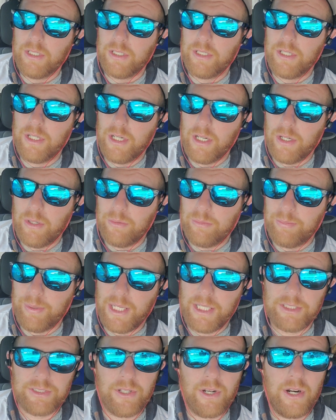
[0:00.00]
you know,
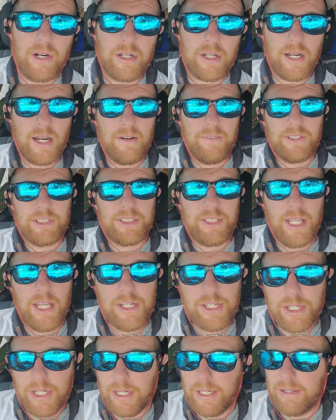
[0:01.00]
based on our
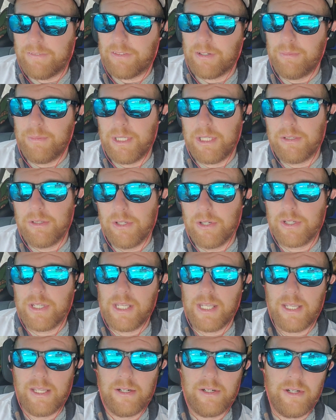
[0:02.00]
conversation after me
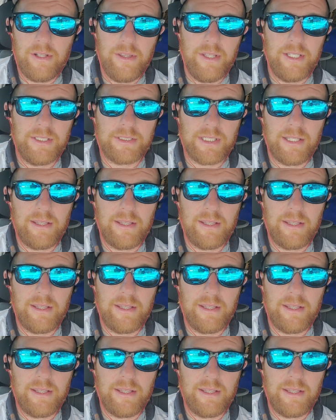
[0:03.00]
looking at all this,